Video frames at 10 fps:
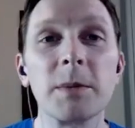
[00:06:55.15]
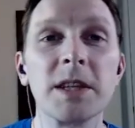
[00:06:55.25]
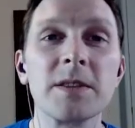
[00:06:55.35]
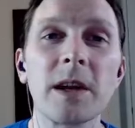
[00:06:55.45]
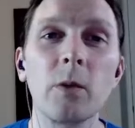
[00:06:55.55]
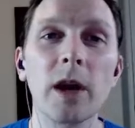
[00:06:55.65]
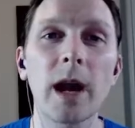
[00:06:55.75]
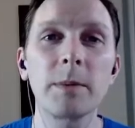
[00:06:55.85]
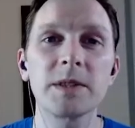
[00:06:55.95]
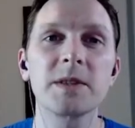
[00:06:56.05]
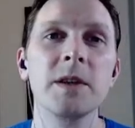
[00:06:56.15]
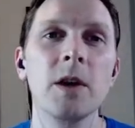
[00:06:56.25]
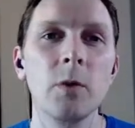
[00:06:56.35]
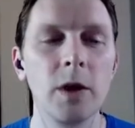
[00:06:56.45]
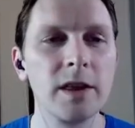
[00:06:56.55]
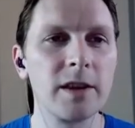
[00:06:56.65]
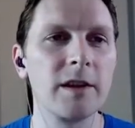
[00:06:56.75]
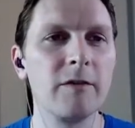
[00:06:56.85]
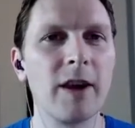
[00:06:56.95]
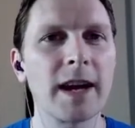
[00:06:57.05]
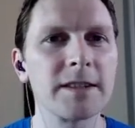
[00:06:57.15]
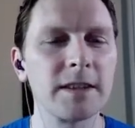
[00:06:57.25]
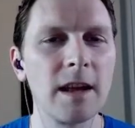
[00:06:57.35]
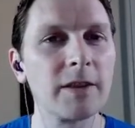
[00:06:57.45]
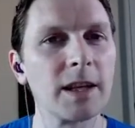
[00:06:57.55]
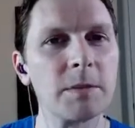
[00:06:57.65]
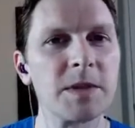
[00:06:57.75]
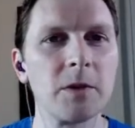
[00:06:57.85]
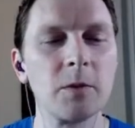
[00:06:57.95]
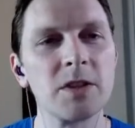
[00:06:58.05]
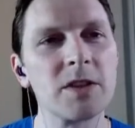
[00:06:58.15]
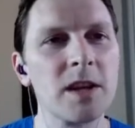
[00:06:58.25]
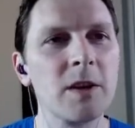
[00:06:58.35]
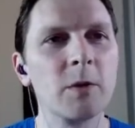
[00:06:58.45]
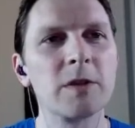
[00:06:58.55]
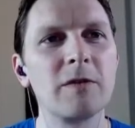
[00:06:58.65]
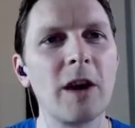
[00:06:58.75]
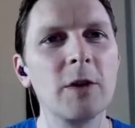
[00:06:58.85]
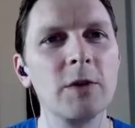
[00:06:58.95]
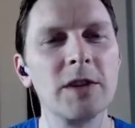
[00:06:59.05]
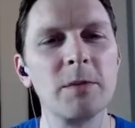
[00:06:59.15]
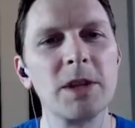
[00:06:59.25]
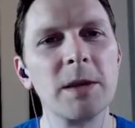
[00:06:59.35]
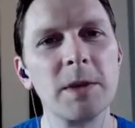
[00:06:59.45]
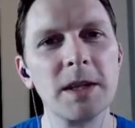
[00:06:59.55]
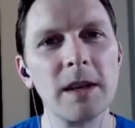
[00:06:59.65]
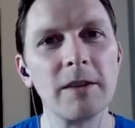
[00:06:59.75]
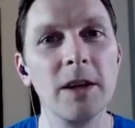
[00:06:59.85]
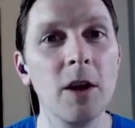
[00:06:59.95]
because like what happens when the VAX11 comes out, which followed the PDP-11,